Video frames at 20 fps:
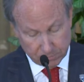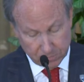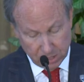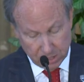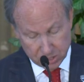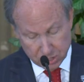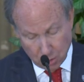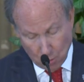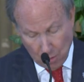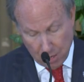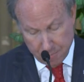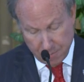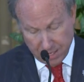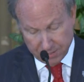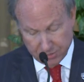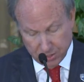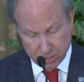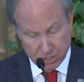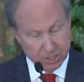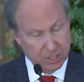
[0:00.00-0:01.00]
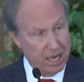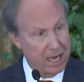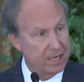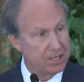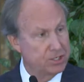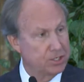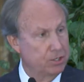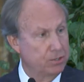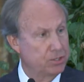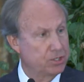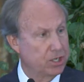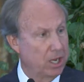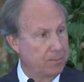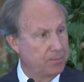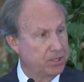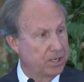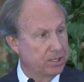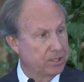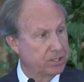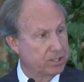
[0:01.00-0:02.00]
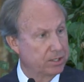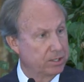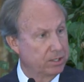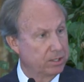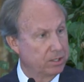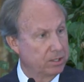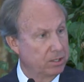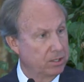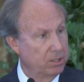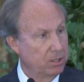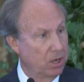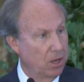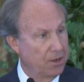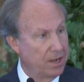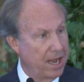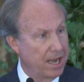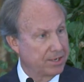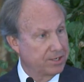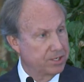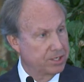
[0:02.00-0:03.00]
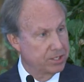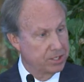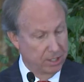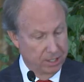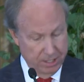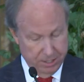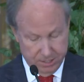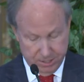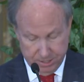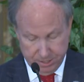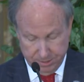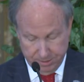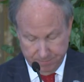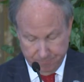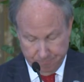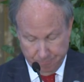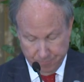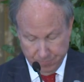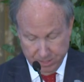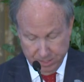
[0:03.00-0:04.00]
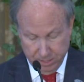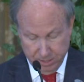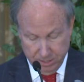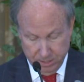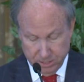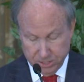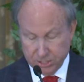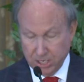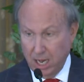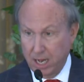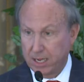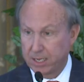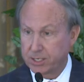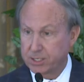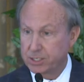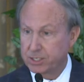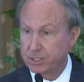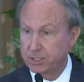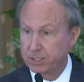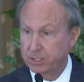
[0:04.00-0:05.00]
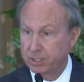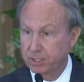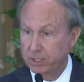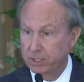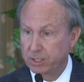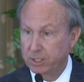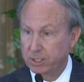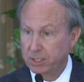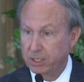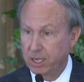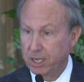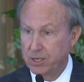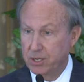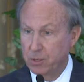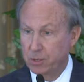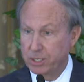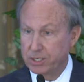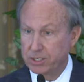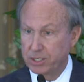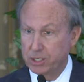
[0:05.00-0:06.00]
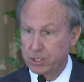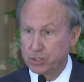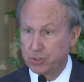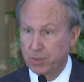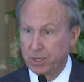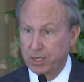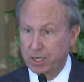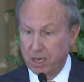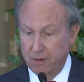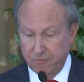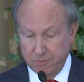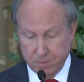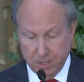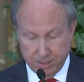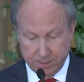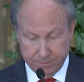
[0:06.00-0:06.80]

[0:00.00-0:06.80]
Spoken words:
So what about those last 2 subjects on ACTA's list? Science and U.S. history and government.